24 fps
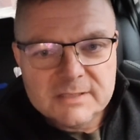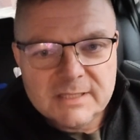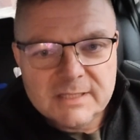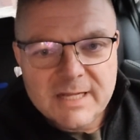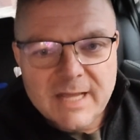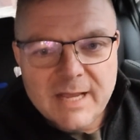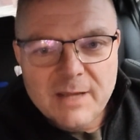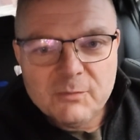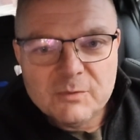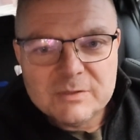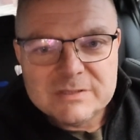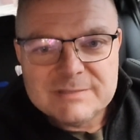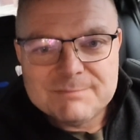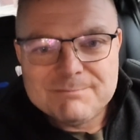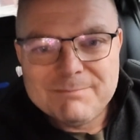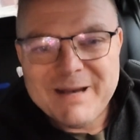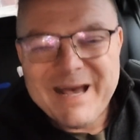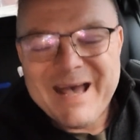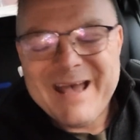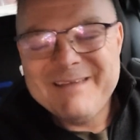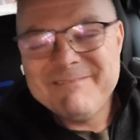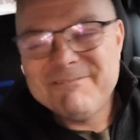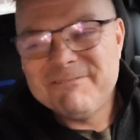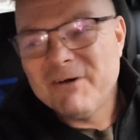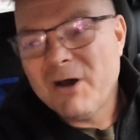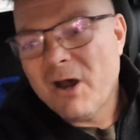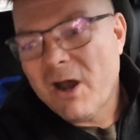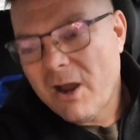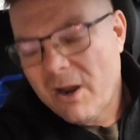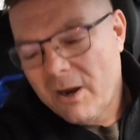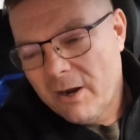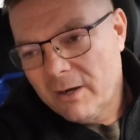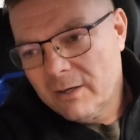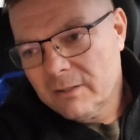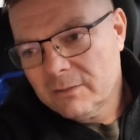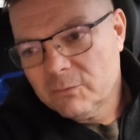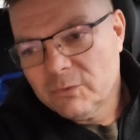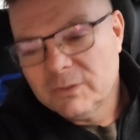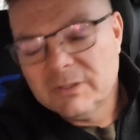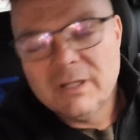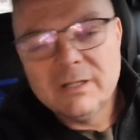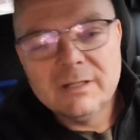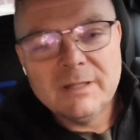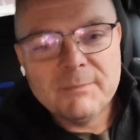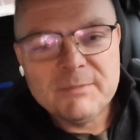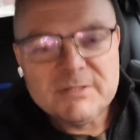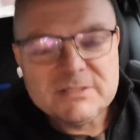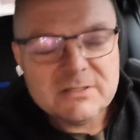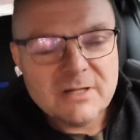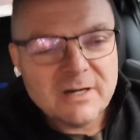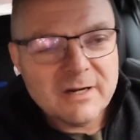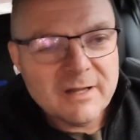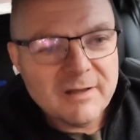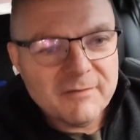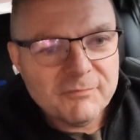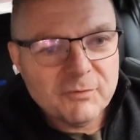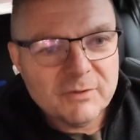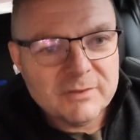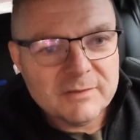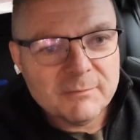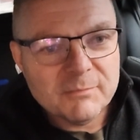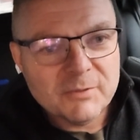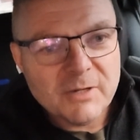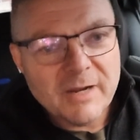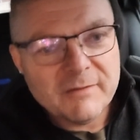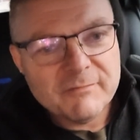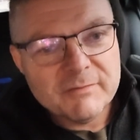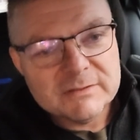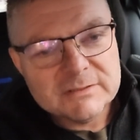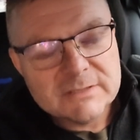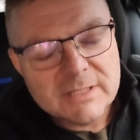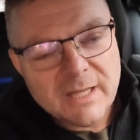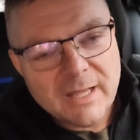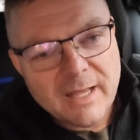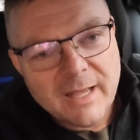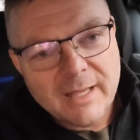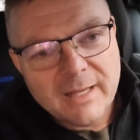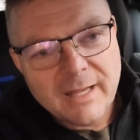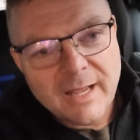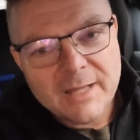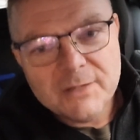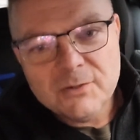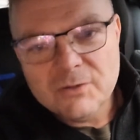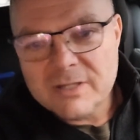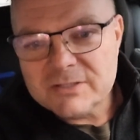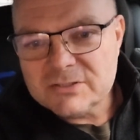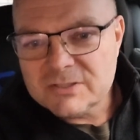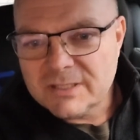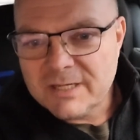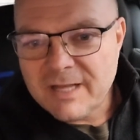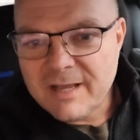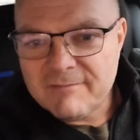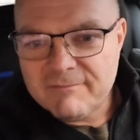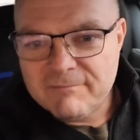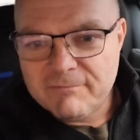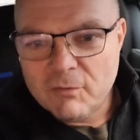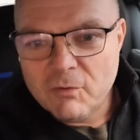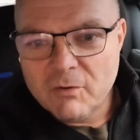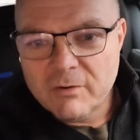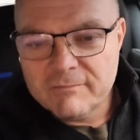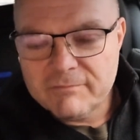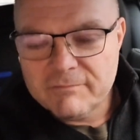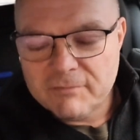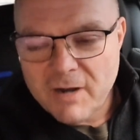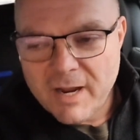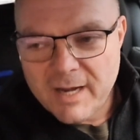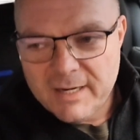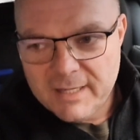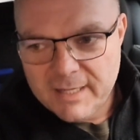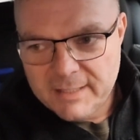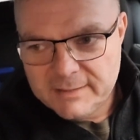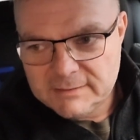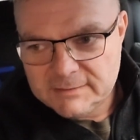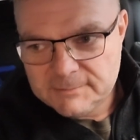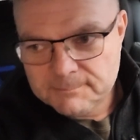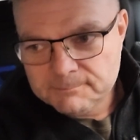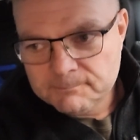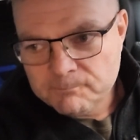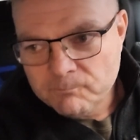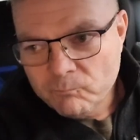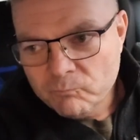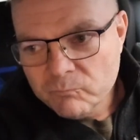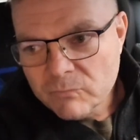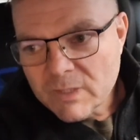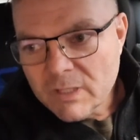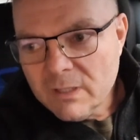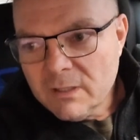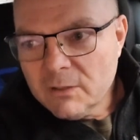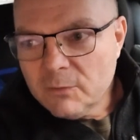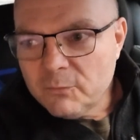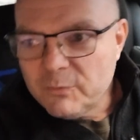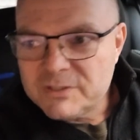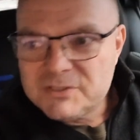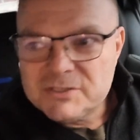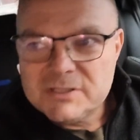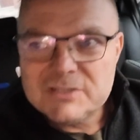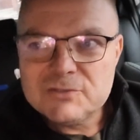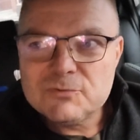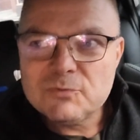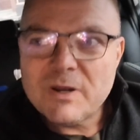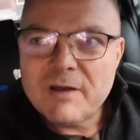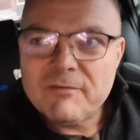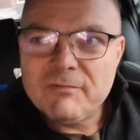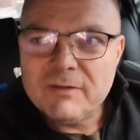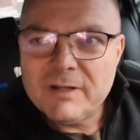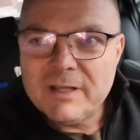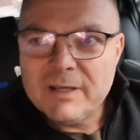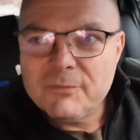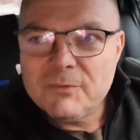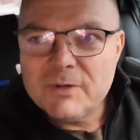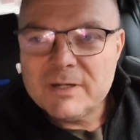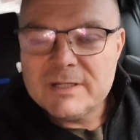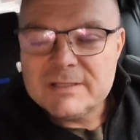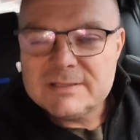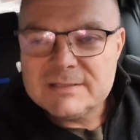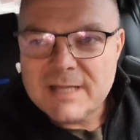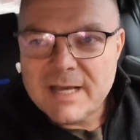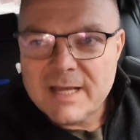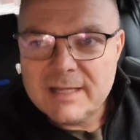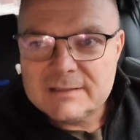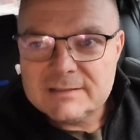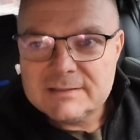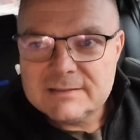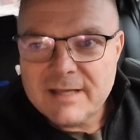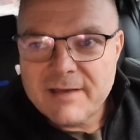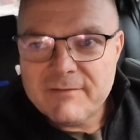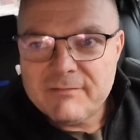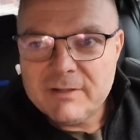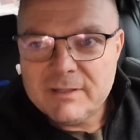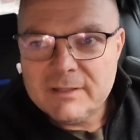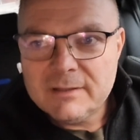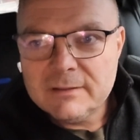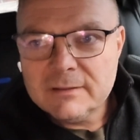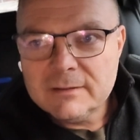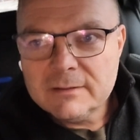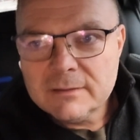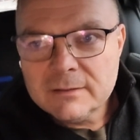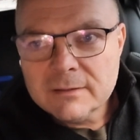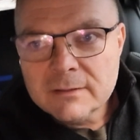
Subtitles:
Today was by far, well, no, let me start off with the breakfast. I knew I was going to have 4 fried eggs, which is roughly, what is that, 7?